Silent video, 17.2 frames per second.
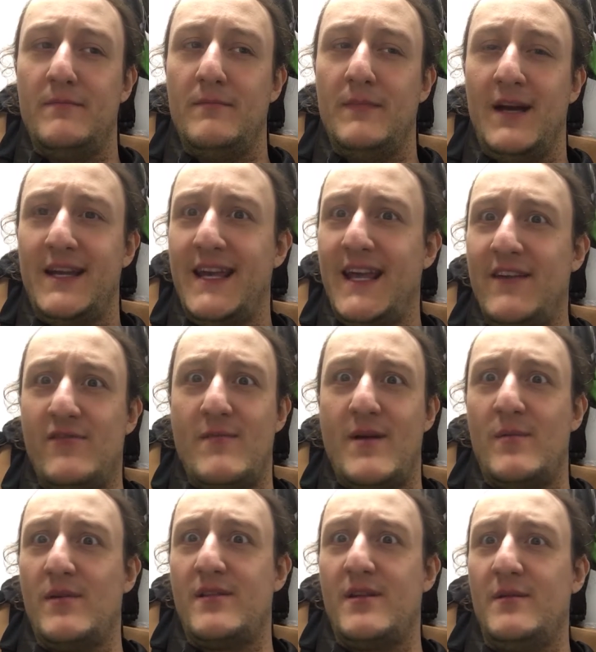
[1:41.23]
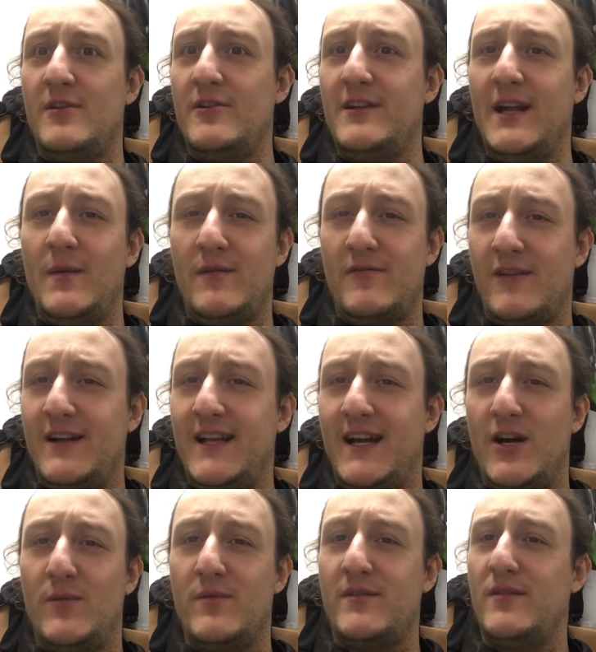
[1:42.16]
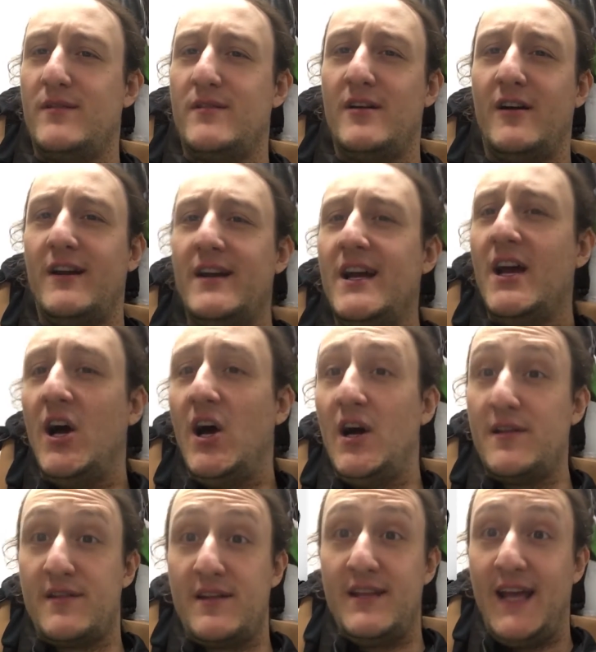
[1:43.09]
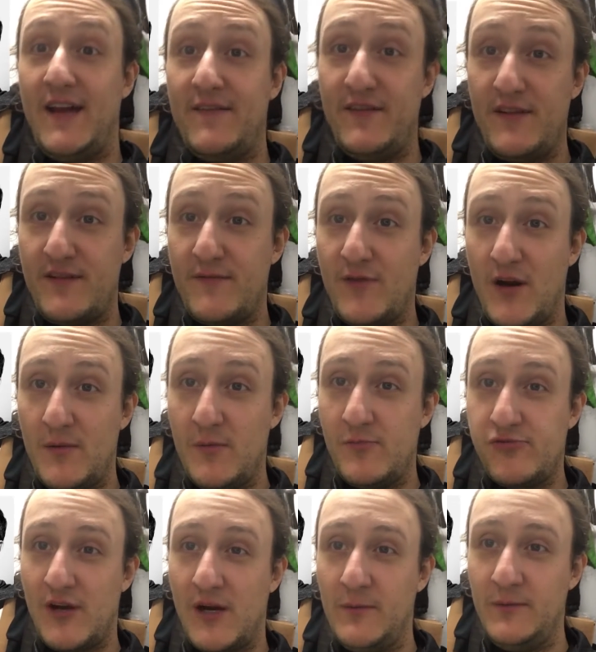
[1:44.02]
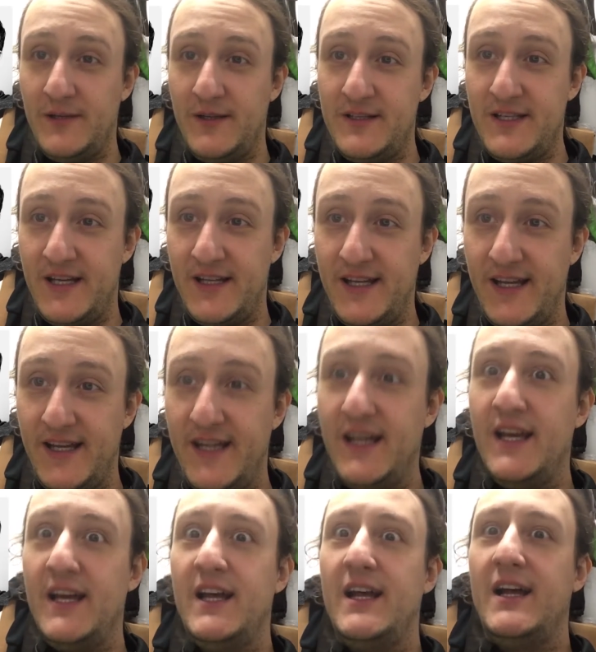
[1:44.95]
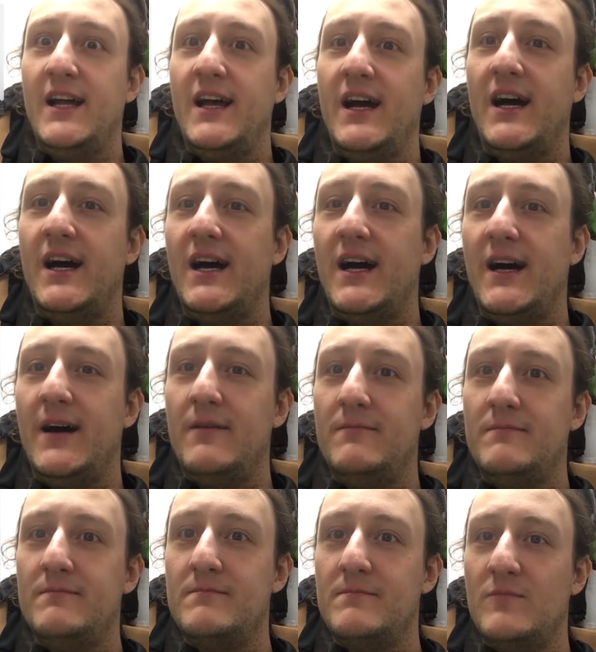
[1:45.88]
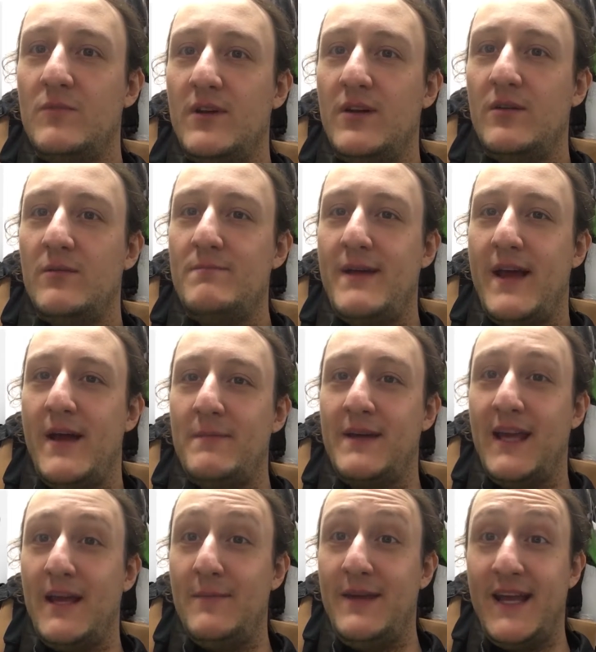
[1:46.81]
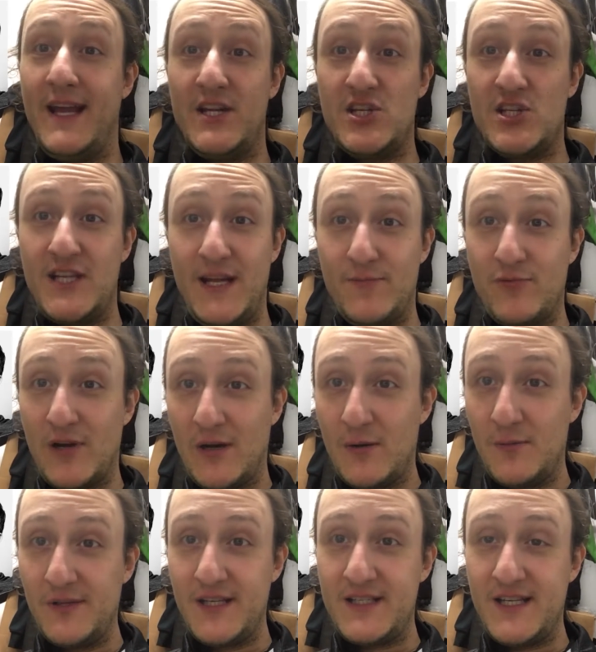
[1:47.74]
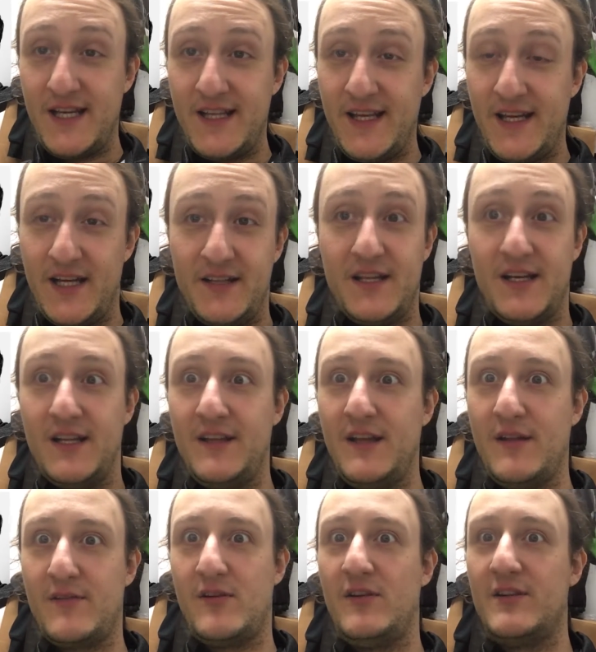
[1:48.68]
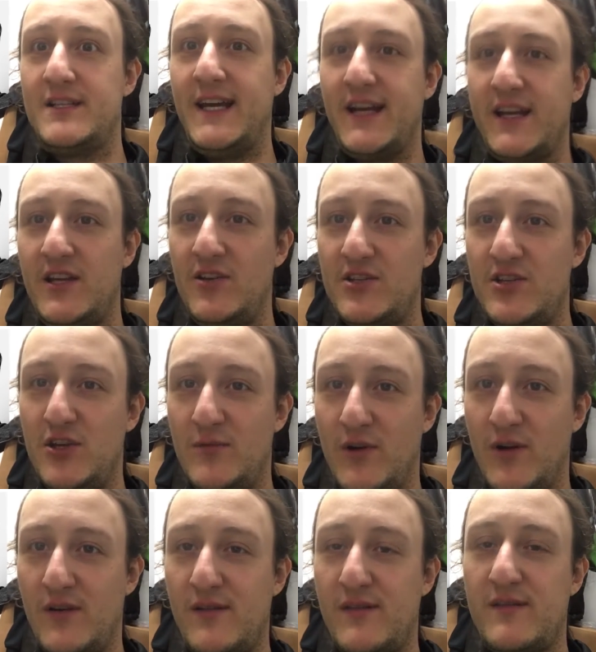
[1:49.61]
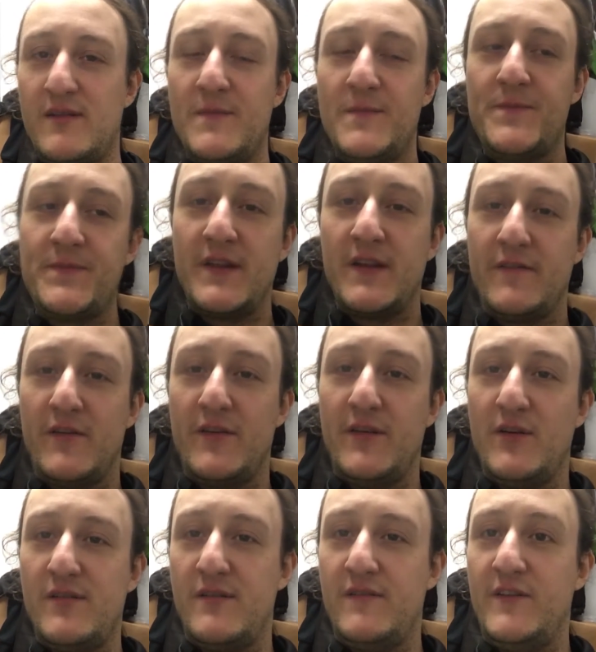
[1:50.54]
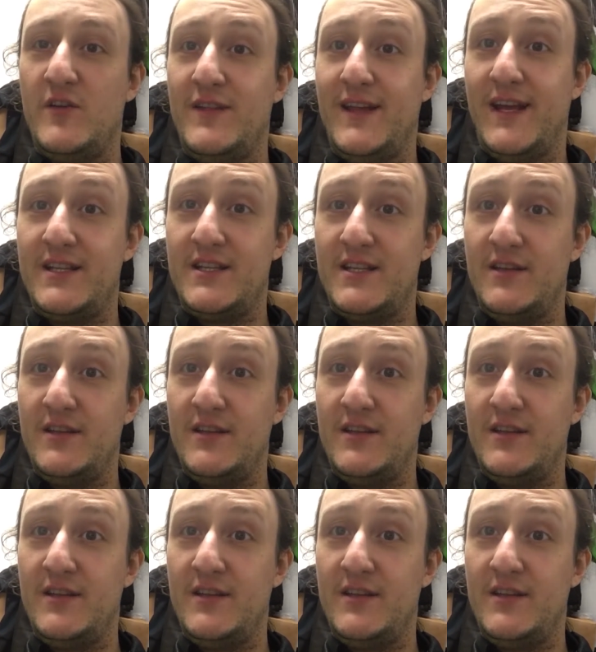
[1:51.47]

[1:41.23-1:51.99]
even remember some of their names right now. I'm so sorry. Austin Evans probably did it. MKBHD probably did it. And these are all tech YouTubers. For those of you that